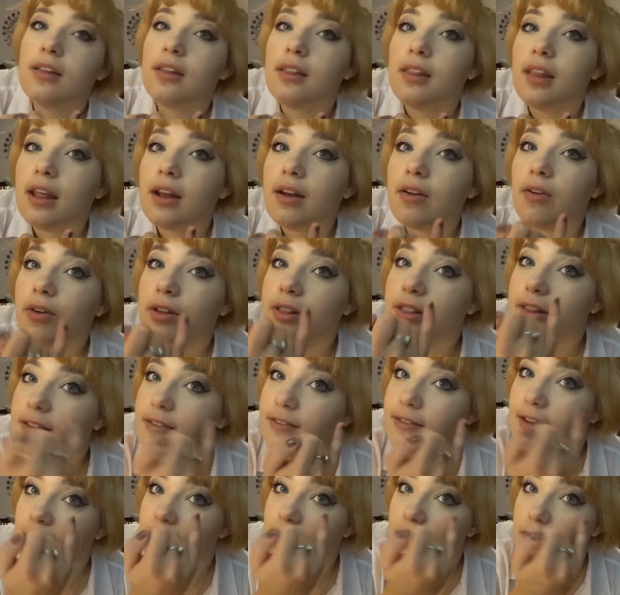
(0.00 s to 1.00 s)
then on the
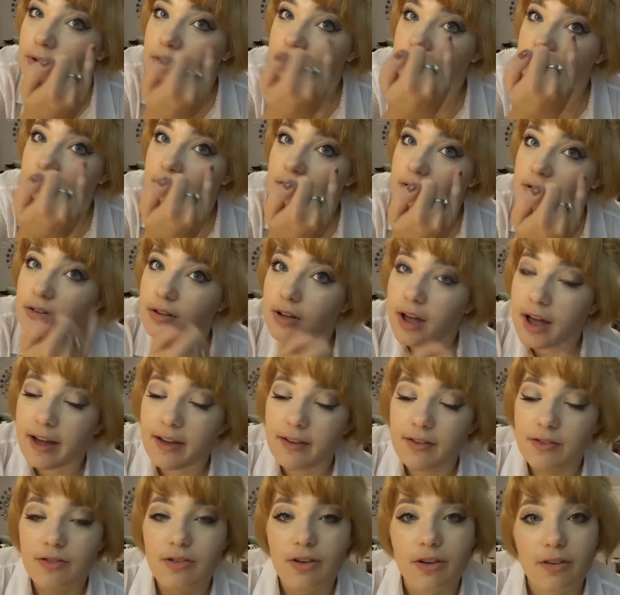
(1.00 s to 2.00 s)
side, which still
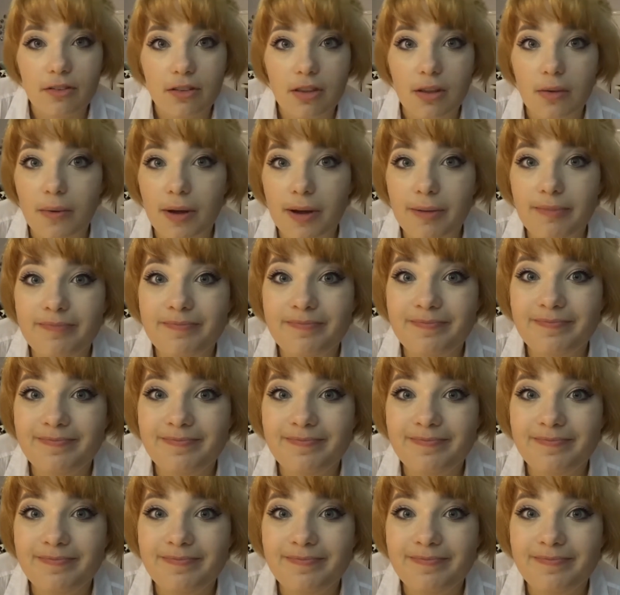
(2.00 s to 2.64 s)
has just the one.